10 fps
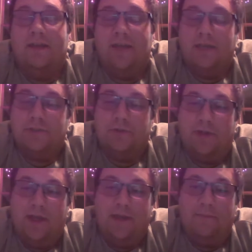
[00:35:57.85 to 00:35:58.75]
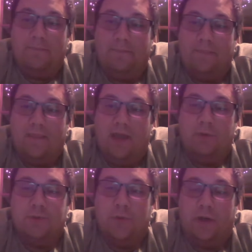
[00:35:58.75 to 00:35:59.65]
yesterday? I
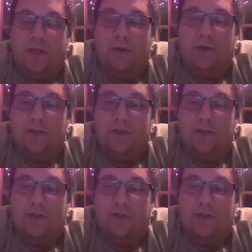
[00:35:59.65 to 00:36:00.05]
was working on